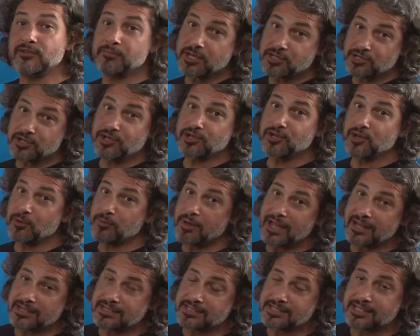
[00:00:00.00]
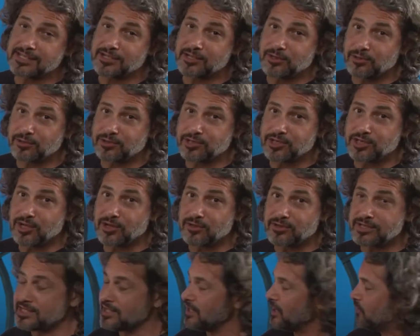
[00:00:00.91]
Make sure you go back and see the old show
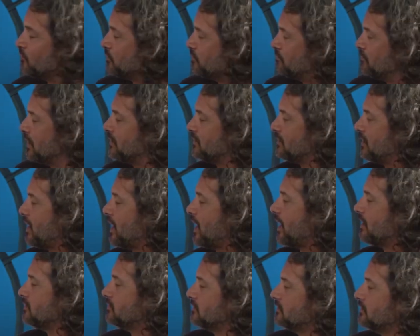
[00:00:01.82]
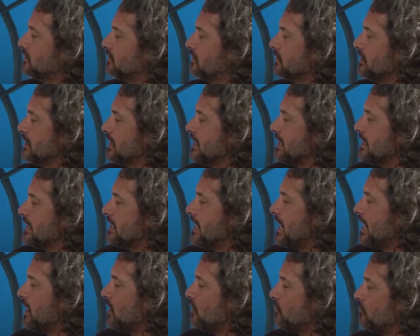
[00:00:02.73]
to see how we made that.
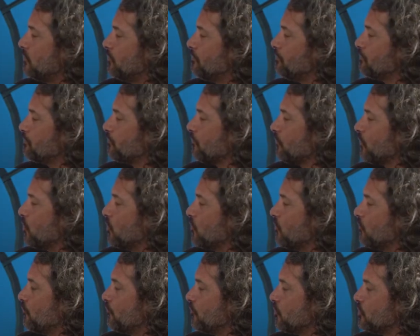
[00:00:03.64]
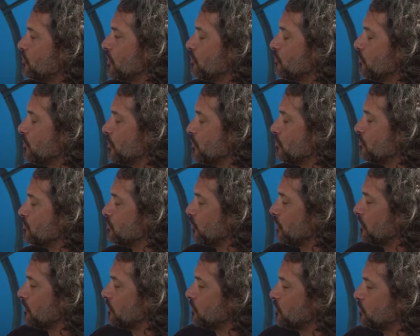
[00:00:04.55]
Now, first thing we're going to do is
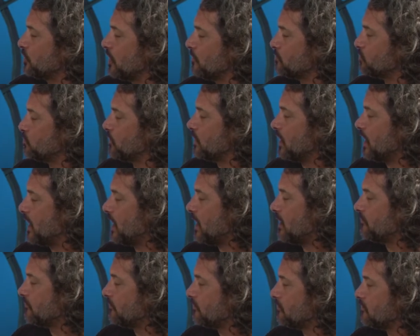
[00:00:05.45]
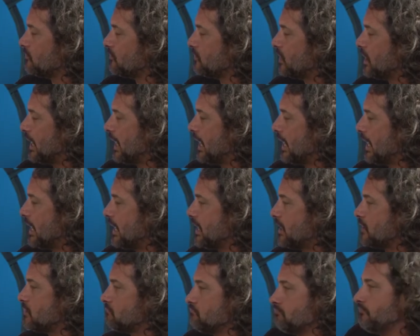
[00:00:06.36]
look at the shapes we have
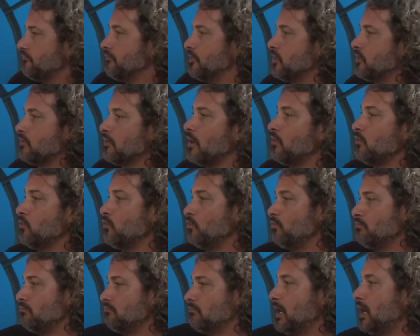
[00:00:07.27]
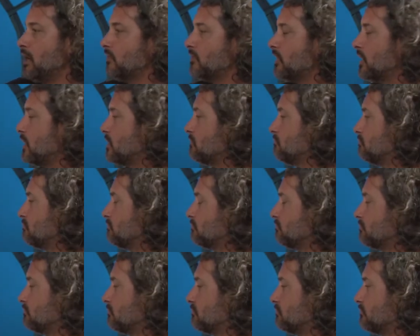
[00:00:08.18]
and figure out how they
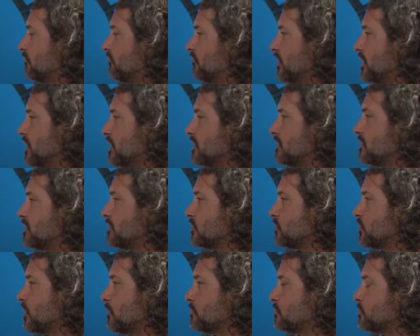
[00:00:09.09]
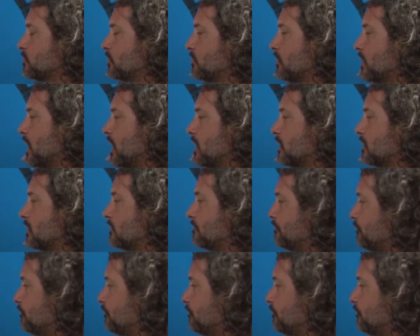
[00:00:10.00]
fit into the shapes we created.